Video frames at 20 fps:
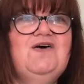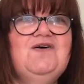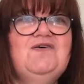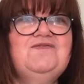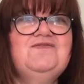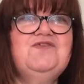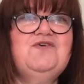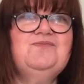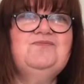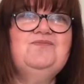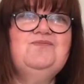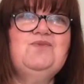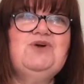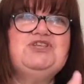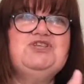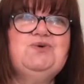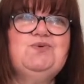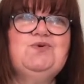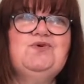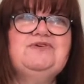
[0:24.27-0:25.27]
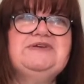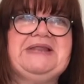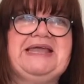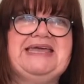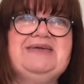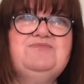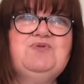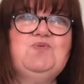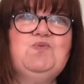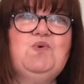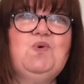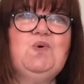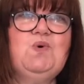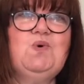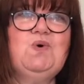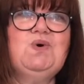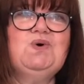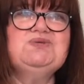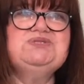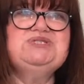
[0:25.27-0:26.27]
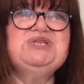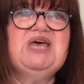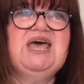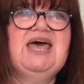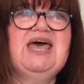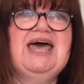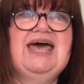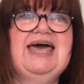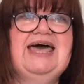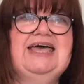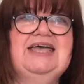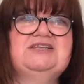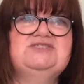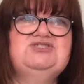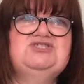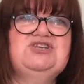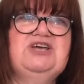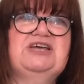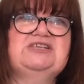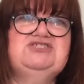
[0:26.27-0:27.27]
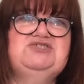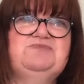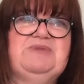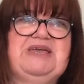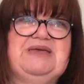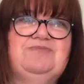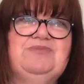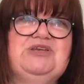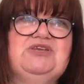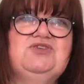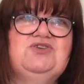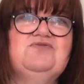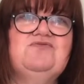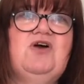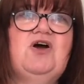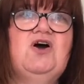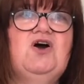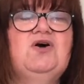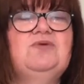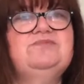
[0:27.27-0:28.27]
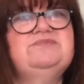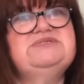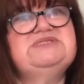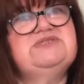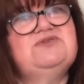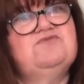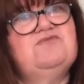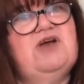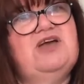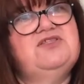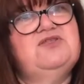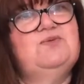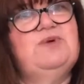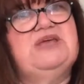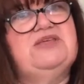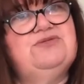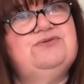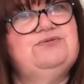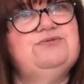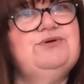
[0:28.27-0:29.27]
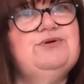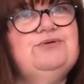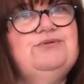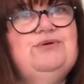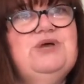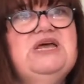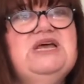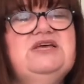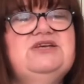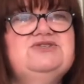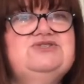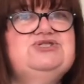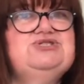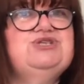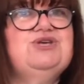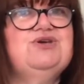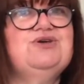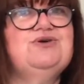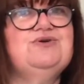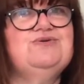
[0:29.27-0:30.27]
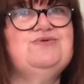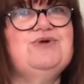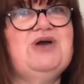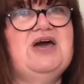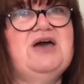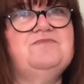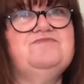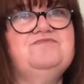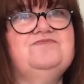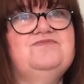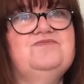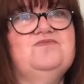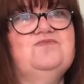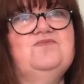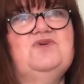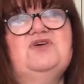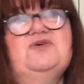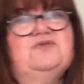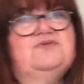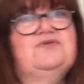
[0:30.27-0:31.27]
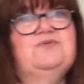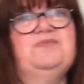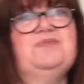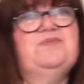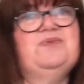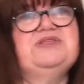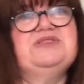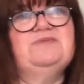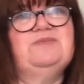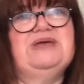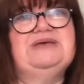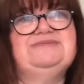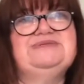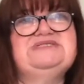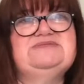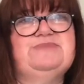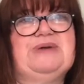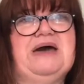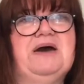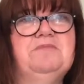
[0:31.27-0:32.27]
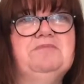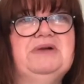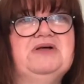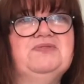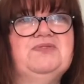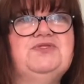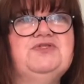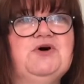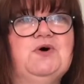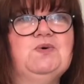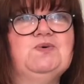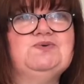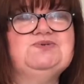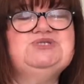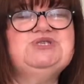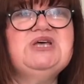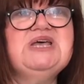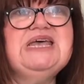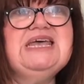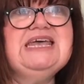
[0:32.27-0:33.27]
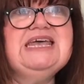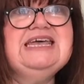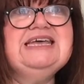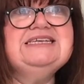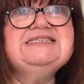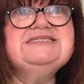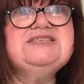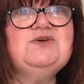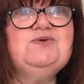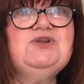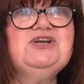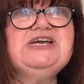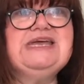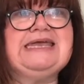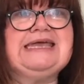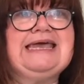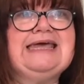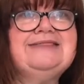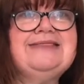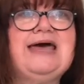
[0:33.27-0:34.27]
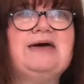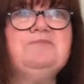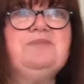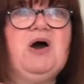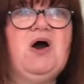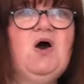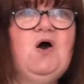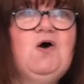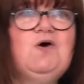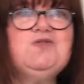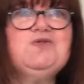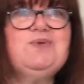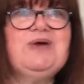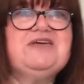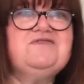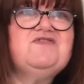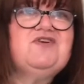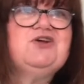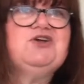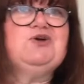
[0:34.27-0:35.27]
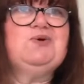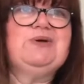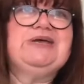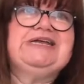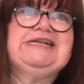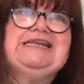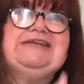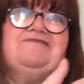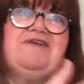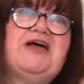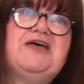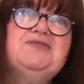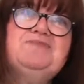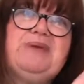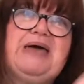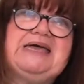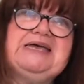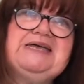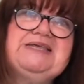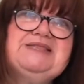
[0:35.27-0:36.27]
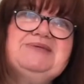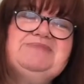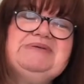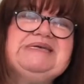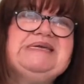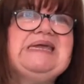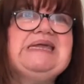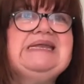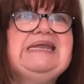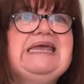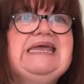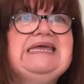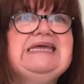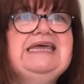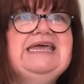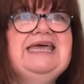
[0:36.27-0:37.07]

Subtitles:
from when you were on labour ward and you had your baby in your arms, right the way through to when the baby's about a month old. So looking at that pathway very quickly, right back at the beginning,